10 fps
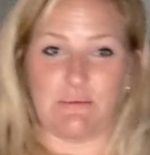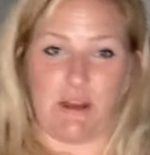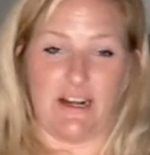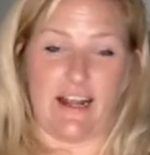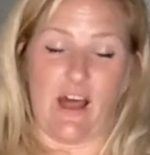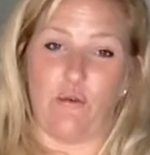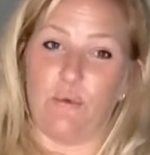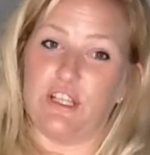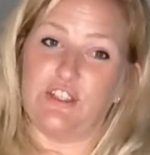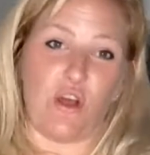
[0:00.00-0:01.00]
spread it out.
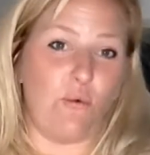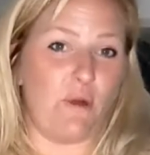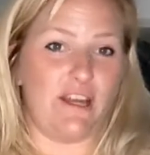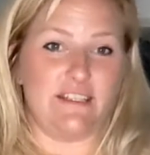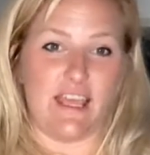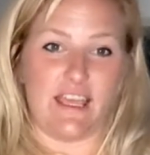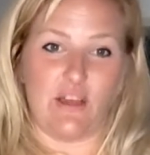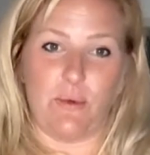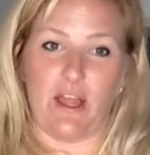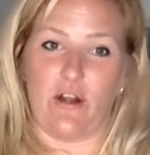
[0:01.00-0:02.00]
We don't want to
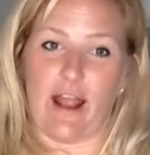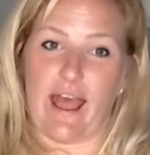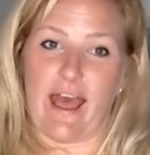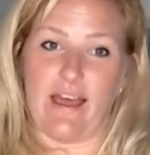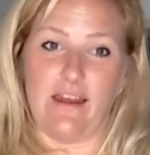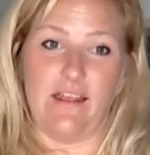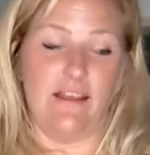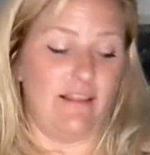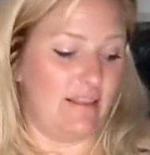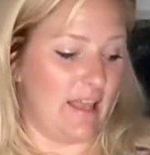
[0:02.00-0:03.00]
take away or add
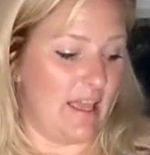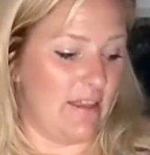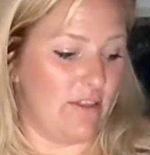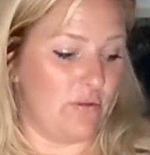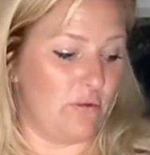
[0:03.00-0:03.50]
length